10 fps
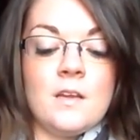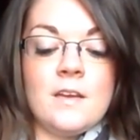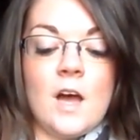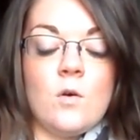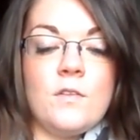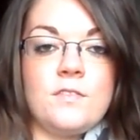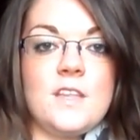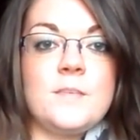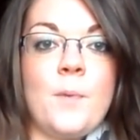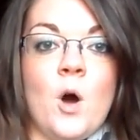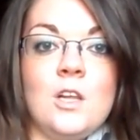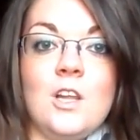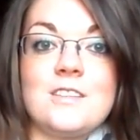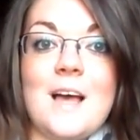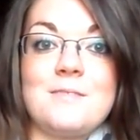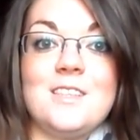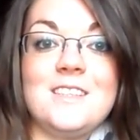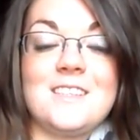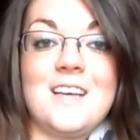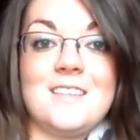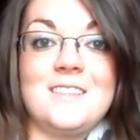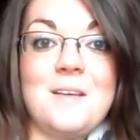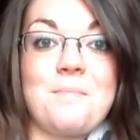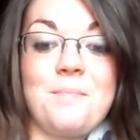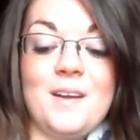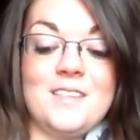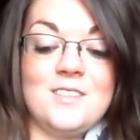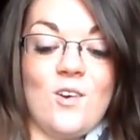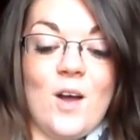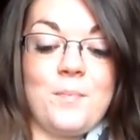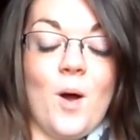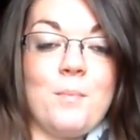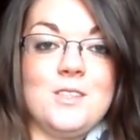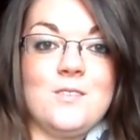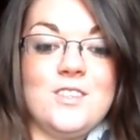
Now this bottle looks absolutely disgusting, but it's not, I promise you.